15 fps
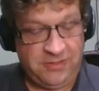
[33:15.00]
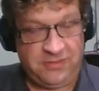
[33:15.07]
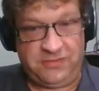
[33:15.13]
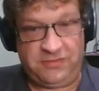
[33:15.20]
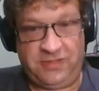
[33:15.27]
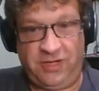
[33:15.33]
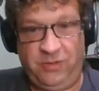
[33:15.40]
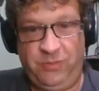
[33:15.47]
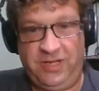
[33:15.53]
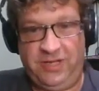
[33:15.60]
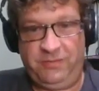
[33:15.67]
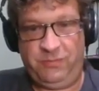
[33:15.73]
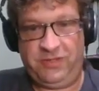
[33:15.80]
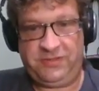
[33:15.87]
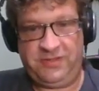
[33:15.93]
So
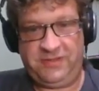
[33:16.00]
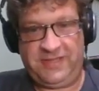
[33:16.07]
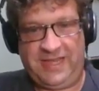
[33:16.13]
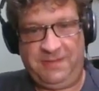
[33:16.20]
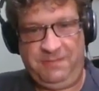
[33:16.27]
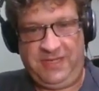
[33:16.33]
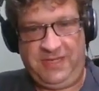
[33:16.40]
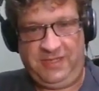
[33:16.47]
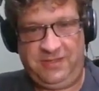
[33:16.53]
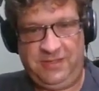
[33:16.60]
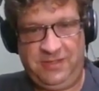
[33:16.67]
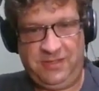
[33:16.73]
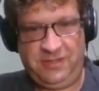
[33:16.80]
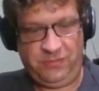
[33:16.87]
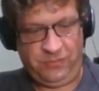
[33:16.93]
what? What does that mean?
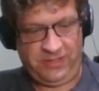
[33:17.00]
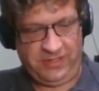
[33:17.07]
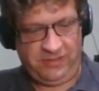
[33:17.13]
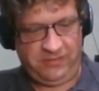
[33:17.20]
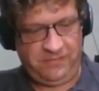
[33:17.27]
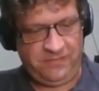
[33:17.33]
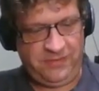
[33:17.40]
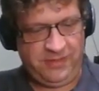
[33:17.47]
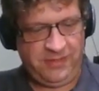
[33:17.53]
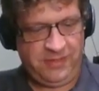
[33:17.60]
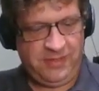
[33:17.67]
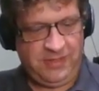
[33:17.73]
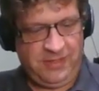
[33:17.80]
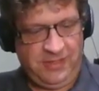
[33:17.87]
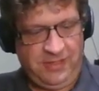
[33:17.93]
Well,
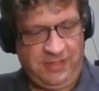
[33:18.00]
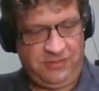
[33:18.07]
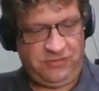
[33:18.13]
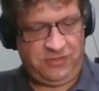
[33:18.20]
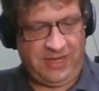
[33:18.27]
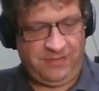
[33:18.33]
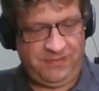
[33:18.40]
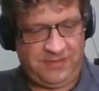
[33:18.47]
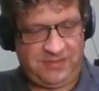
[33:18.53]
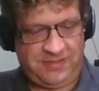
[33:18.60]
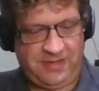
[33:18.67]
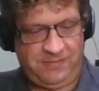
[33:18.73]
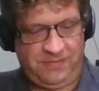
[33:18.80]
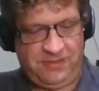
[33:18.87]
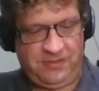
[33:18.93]
in Java
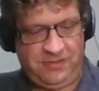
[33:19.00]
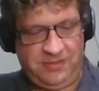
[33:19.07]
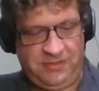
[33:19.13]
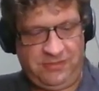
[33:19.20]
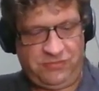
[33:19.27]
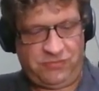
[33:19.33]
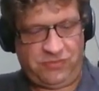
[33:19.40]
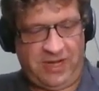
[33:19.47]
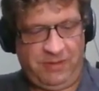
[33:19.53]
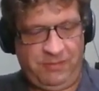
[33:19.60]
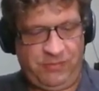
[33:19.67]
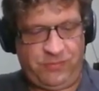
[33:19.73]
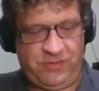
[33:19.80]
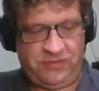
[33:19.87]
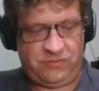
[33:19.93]
7, try
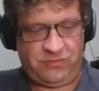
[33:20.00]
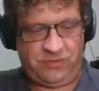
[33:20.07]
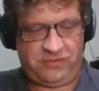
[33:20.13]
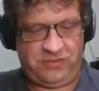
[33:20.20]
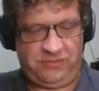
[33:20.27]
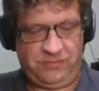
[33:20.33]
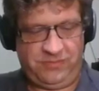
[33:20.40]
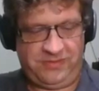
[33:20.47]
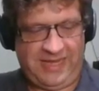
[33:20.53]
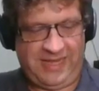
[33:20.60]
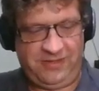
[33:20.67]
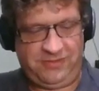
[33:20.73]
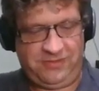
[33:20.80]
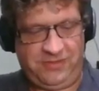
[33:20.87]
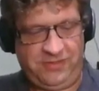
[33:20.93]
with resources was
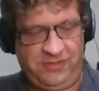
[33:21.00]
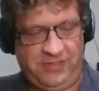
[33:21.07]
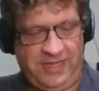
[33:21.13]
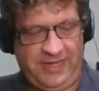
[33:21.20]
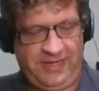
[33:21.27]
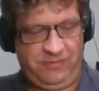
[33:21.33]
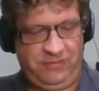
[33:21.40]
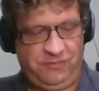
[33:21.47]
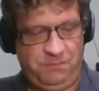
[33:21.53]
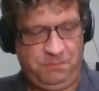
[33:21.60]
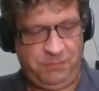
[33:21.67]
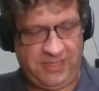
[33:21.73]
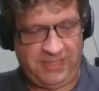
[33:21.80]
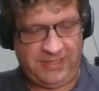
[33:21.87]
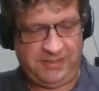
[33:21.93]
added to the language,
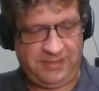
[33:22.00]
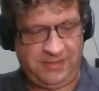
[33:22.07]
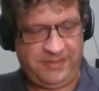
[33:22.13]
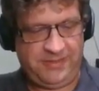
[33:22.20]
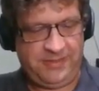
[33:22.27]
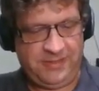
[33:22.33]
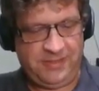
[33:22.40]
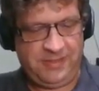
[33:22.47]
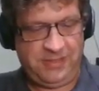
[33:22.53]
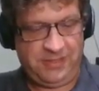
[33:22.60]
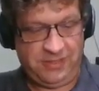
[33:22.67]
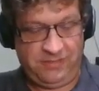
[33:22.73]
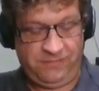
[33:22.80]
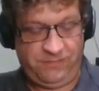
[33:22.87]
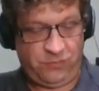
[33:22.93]
but
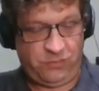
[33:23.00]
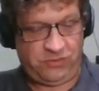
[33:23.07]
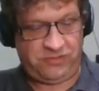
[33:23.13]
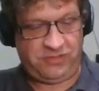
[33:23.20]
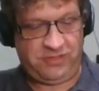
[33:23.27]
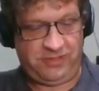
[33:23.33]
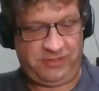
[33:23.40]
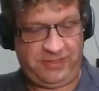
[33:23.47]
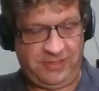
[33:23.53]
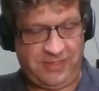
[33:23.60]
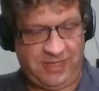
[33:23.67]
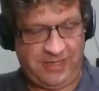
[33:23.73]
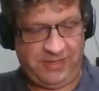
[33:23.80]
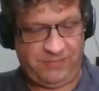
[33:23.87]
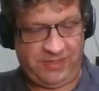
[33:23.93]
unfortunately,
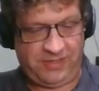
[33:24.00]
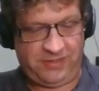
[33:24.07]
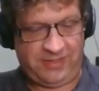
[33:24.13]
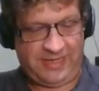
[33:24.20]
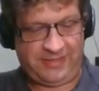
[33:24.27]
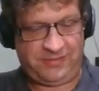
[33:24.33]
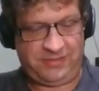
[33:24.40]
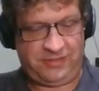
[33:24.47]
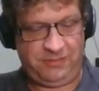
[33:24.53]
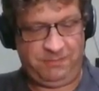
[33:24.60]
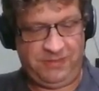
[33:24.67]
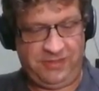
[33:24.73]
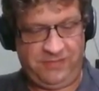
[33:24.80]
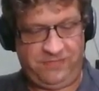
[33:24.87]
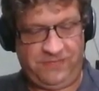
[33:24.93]
not every class that could
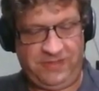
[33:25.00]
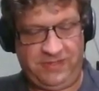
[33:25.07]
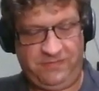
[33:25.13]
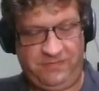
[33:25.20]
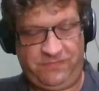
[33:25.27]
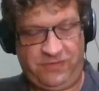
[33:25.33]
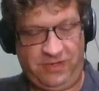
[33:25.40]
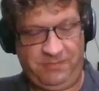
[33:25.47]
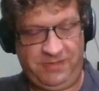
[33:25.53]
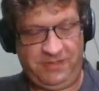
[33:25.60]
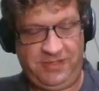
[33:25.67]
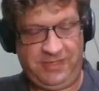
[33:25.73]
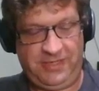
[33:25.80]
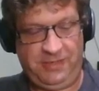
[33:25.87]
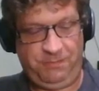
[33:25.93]
benefit from
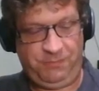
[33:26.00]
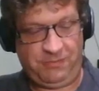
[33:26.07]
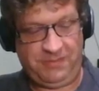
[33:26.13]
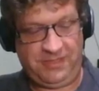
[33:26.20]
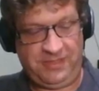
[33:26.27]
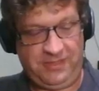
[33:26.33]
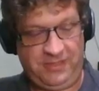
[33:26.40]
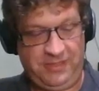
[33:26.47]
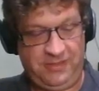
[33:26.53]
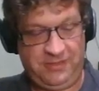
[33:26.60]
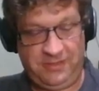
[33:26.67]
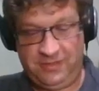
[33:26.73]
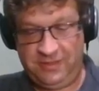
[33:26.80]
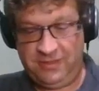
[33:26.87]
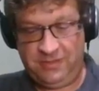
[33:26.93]
it implemented it.
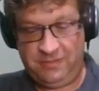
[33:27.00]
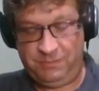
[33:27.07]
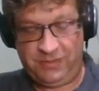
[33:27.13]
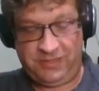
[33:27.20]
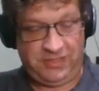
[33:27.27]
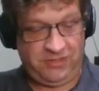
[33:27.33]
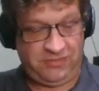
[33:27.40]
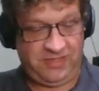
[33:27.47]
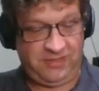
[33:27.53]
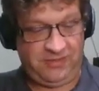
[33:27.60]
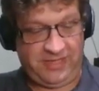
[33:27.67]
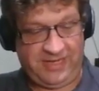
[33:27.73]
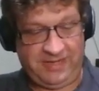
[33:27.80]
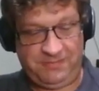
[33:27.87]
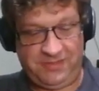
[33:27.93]
But using
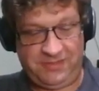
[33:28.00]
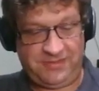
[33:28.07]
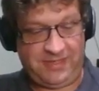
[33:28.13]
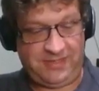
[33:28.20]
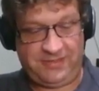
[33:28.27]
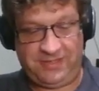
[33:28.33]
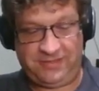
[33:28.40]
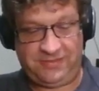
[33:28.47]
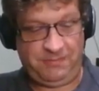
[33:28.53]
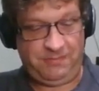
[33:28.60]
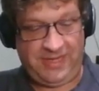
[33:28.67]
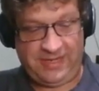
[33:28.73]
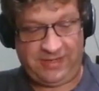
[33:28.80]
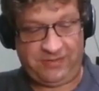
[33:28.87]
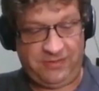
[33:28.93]
lambdas, that doesn't
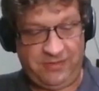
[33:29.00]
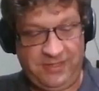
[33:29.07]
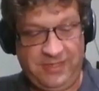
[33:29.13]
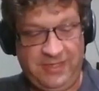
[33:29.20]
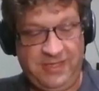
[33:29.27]
matter.